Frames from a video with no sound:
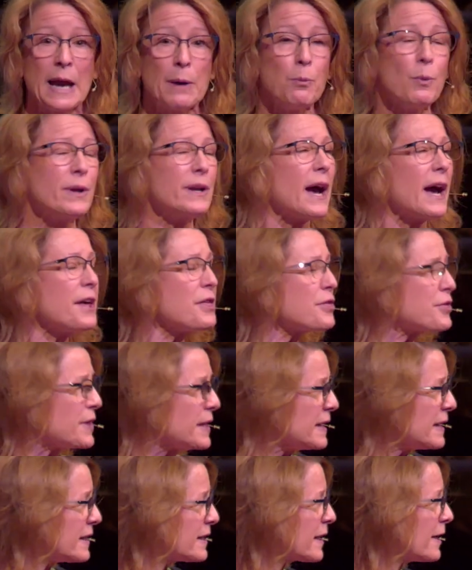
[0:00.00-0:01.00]
And when I
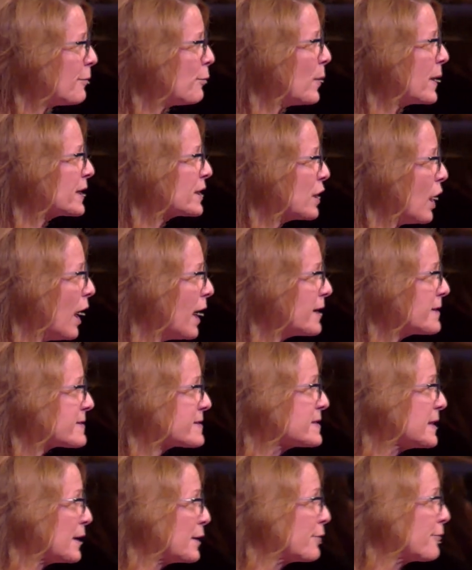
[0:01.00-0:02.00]
think of what God
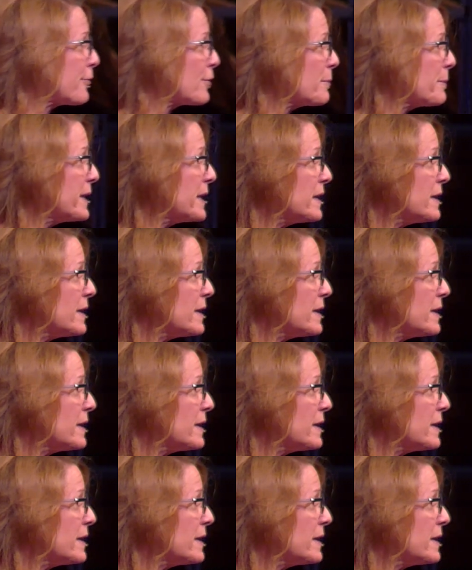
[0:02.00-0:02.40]
has done for